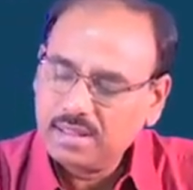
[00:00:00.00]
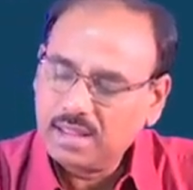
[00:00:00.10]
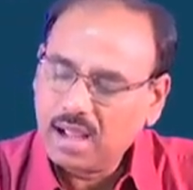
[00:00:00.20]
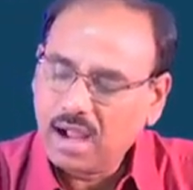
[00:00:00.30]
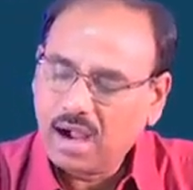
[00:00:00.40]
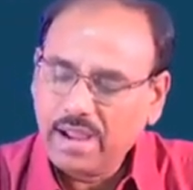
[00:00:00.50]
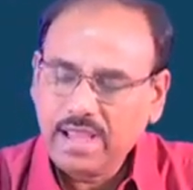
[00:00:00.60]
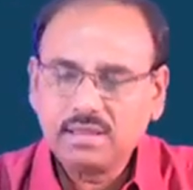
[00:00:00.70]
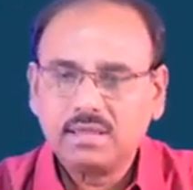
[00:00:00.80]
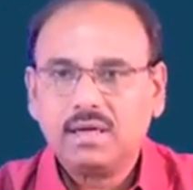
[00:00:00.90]
the
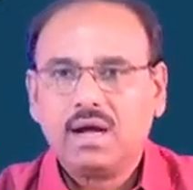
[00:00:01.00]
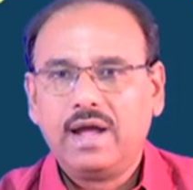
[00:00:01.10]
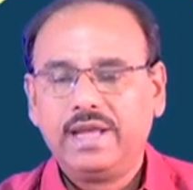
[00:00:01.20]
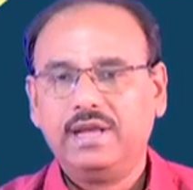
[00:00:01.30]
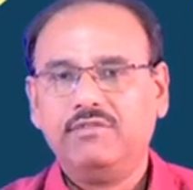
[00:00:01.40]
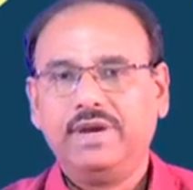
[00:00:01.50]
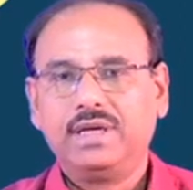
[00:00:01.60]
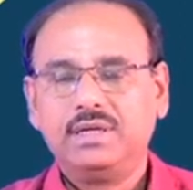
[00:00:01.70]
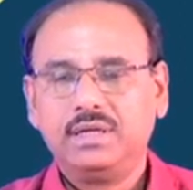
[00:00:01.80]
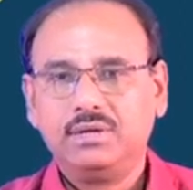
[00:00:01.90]
ith
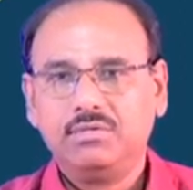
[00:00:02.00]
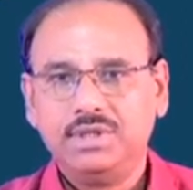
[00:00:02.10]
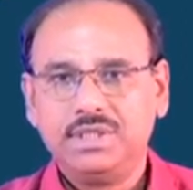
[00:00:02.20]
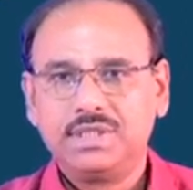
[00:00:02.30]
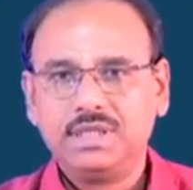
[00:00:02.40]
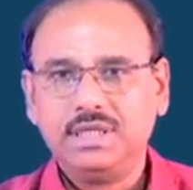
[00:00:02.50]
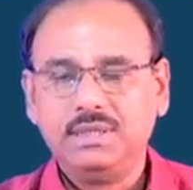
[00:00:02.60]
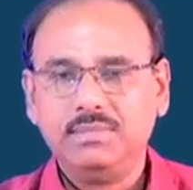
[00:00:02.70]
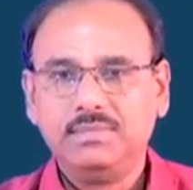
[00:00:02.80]
eigenvector, which is E.